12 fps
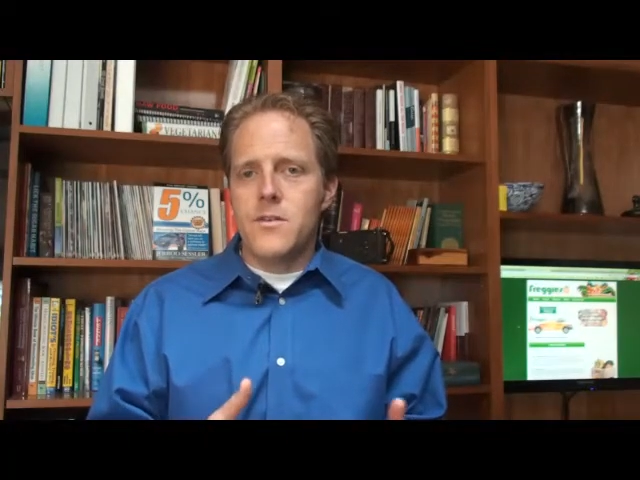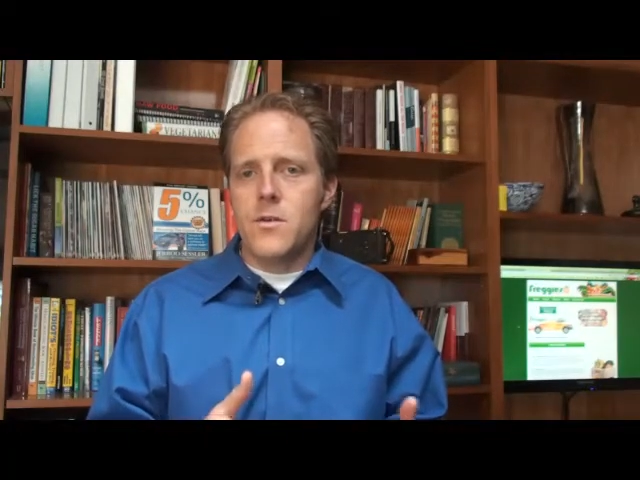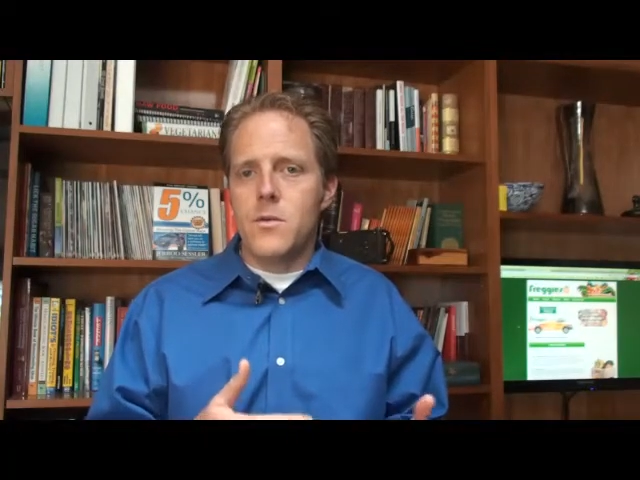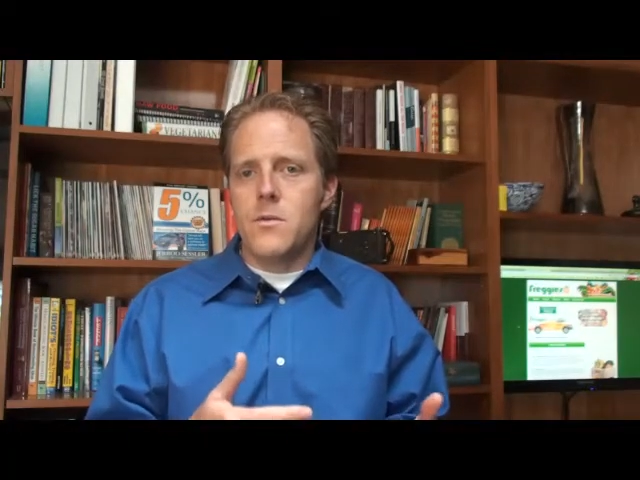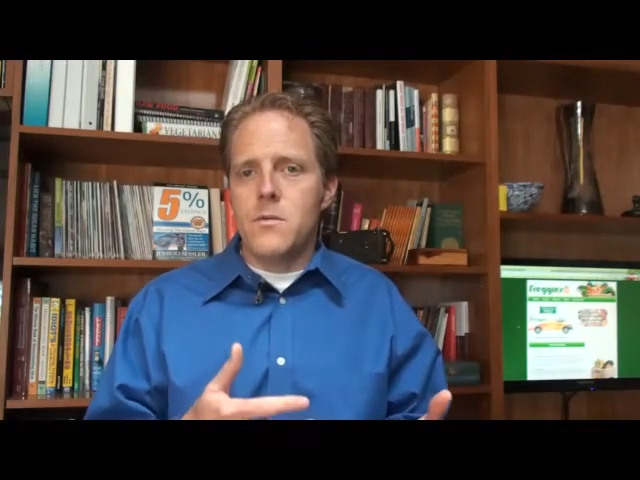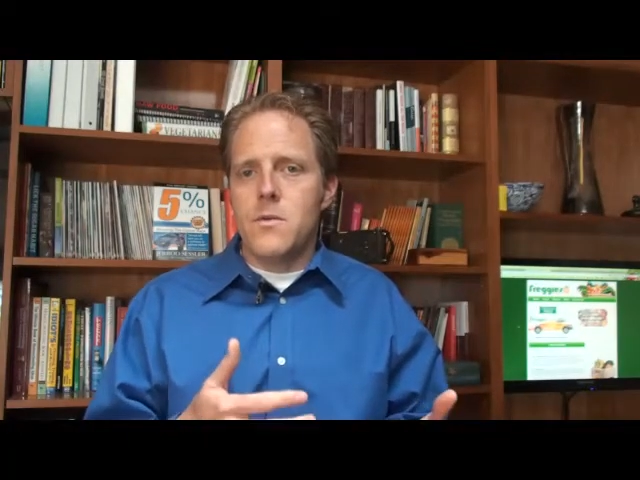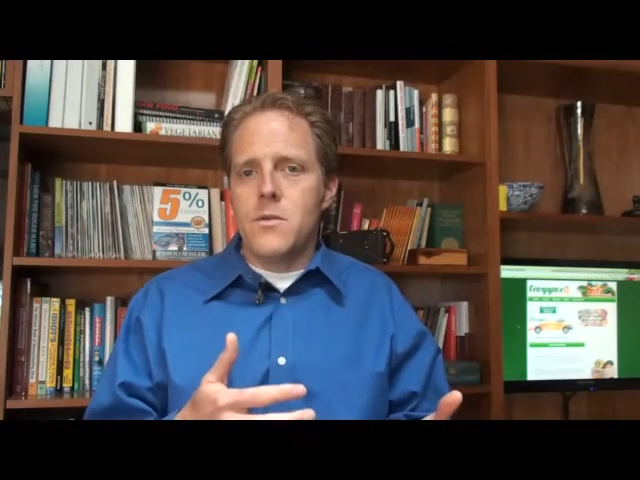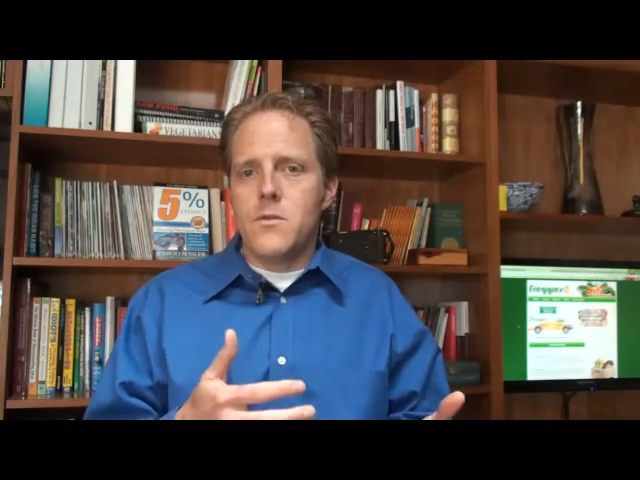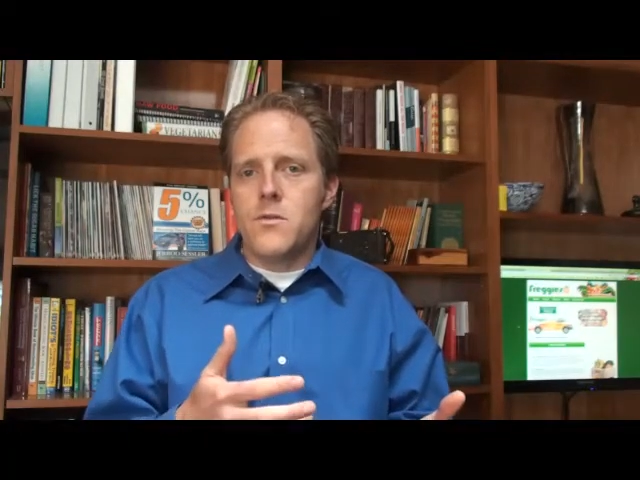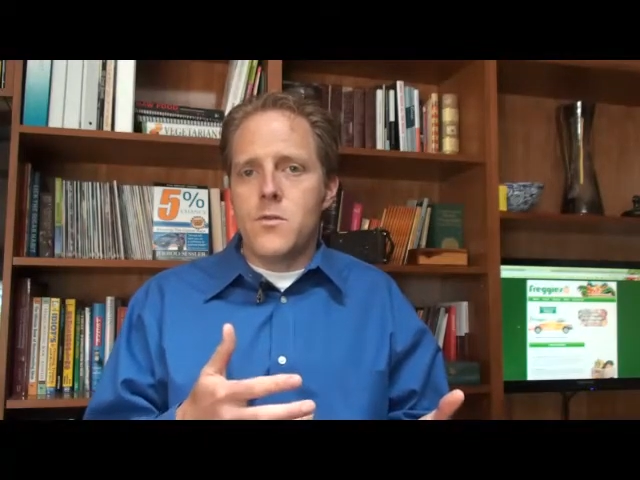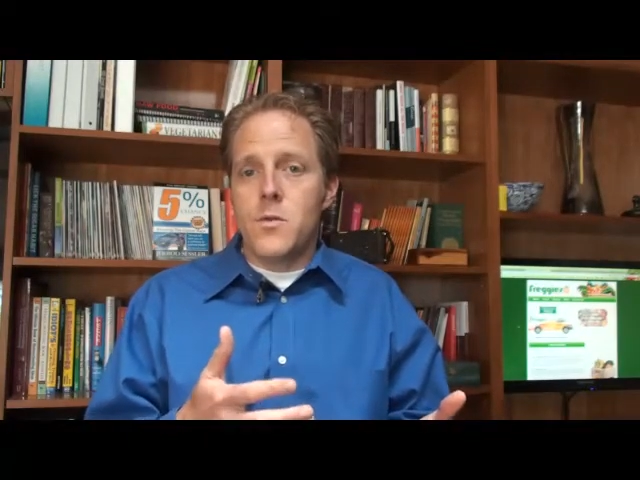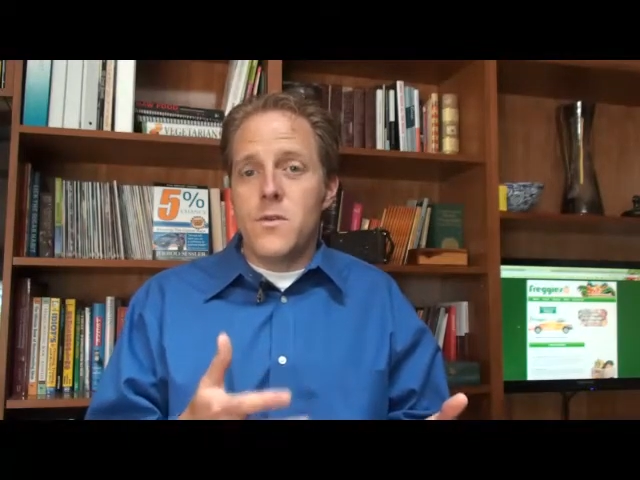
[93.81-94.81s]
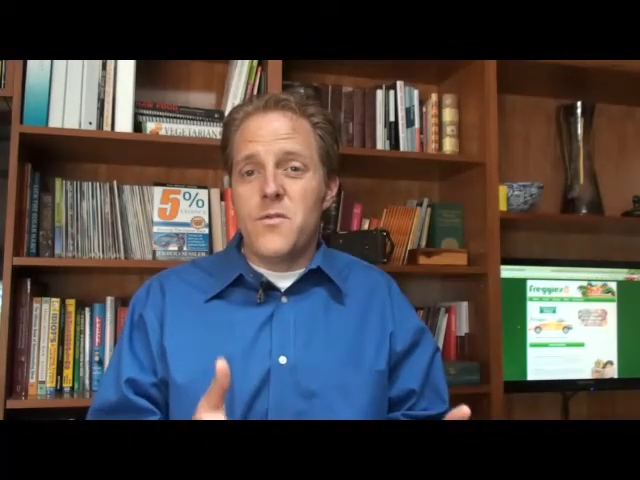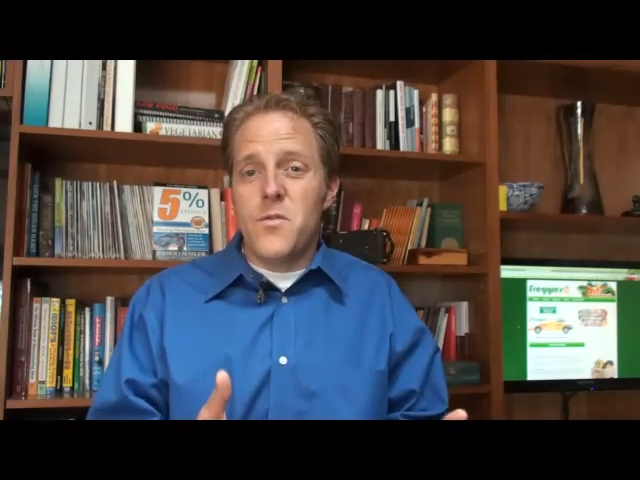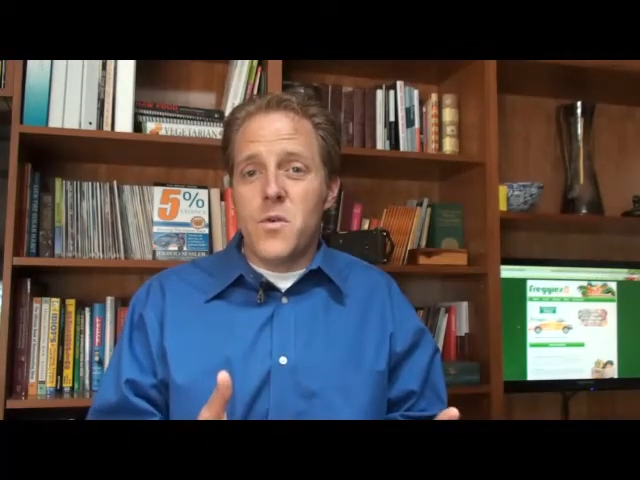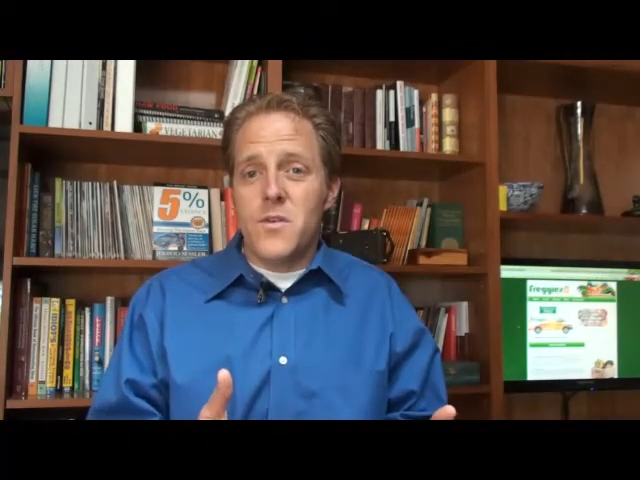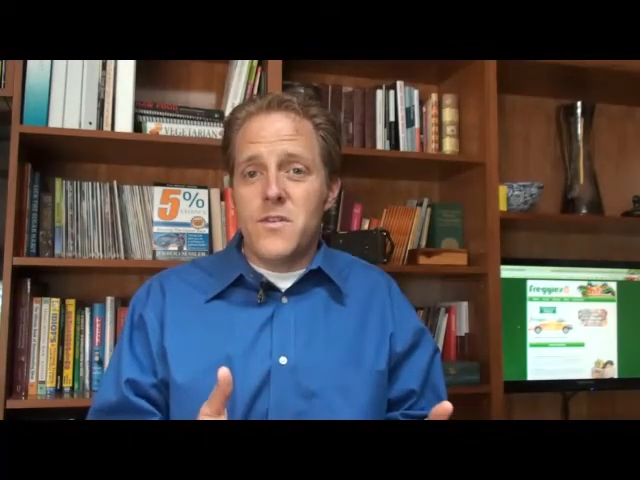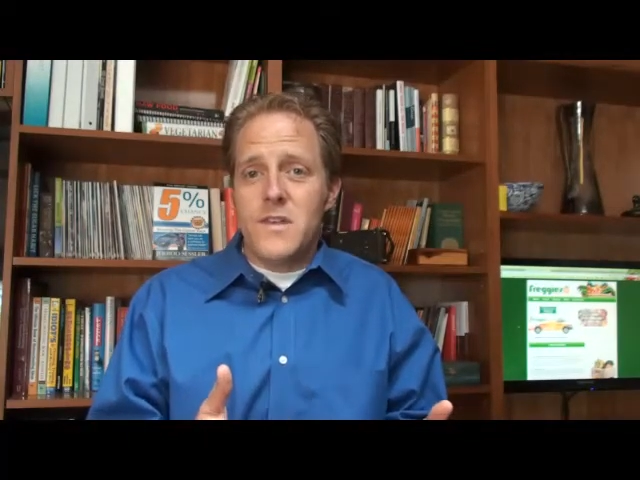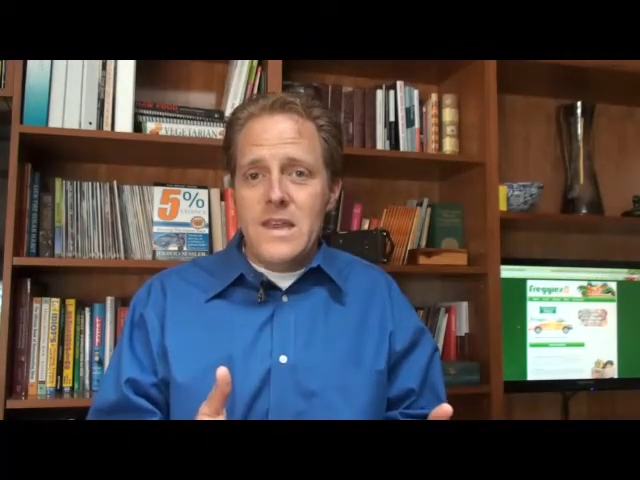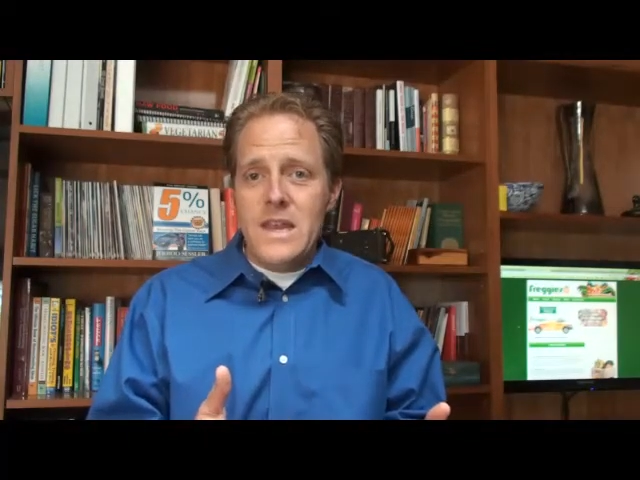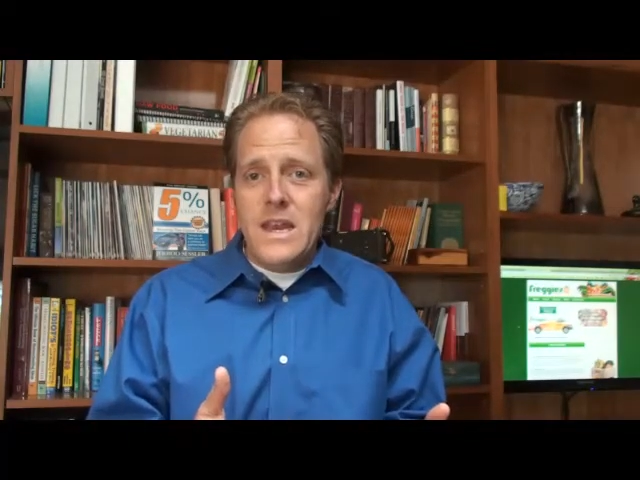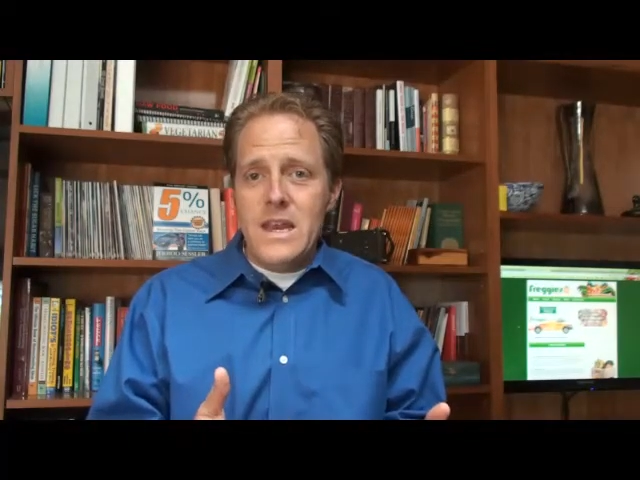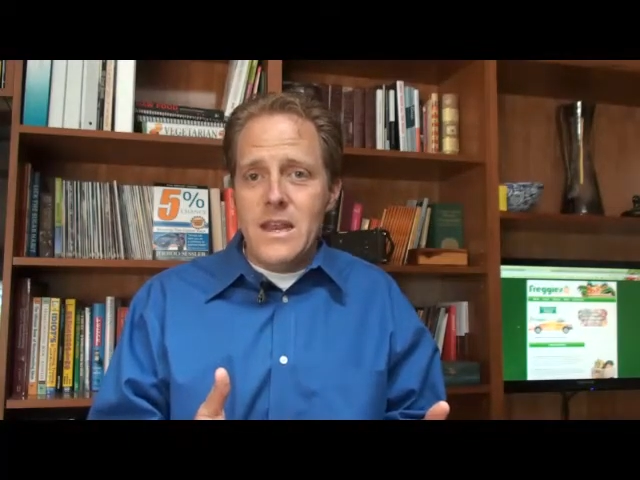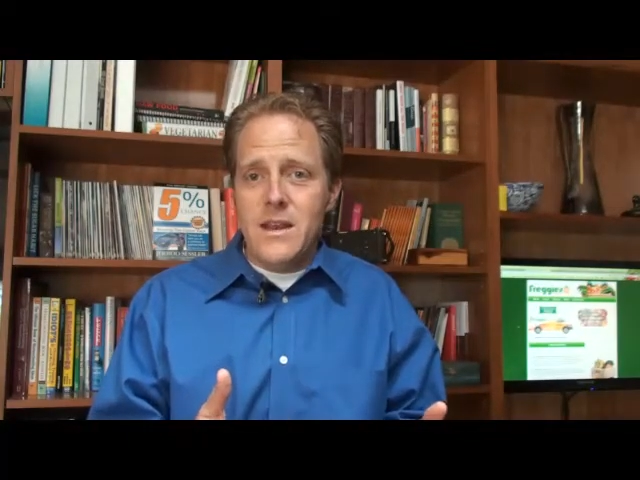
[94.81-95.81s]
you're sort of forced to
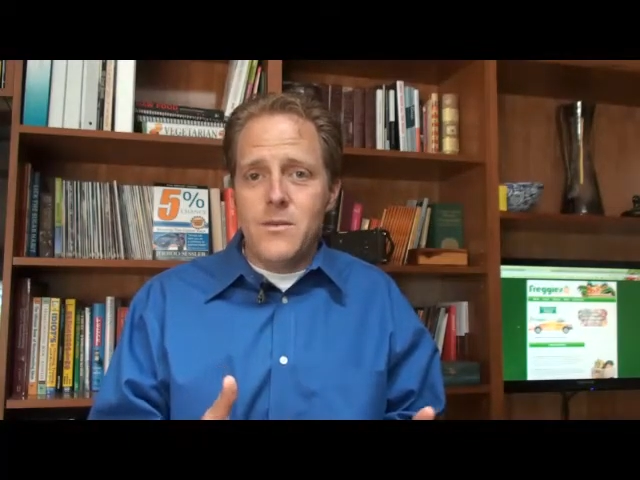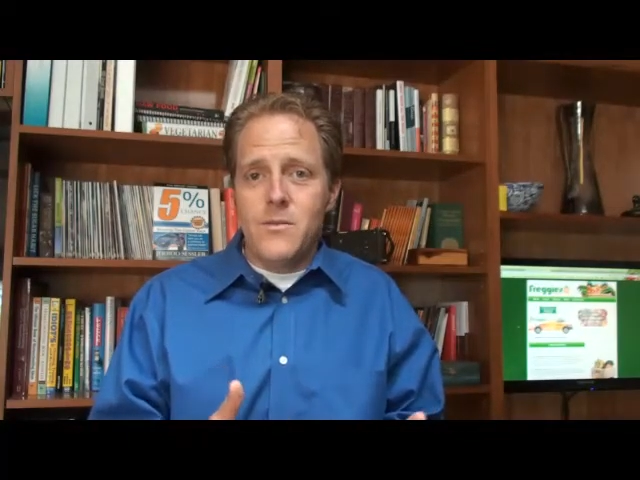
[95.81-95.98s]
eat it,